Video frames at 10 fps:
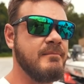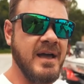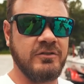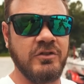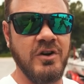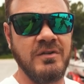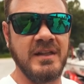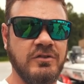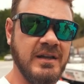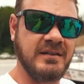Make sure
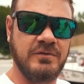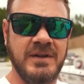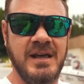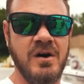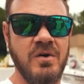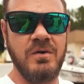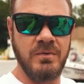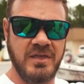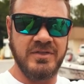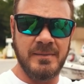that you hit this video
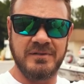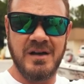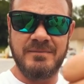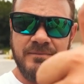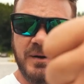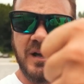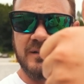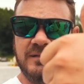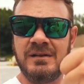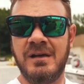with a thumbs up
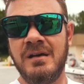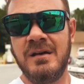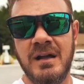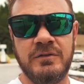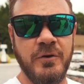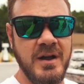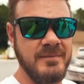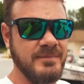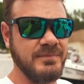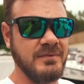because it's free
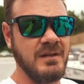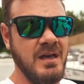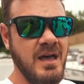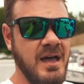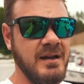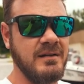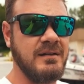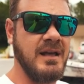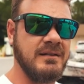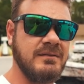and
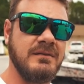it